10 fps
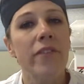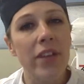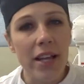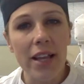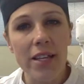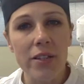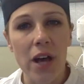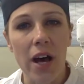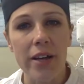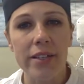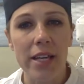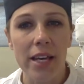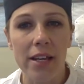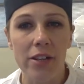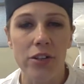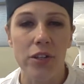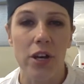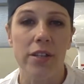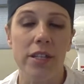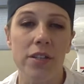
Vanilla sauce, English sauce,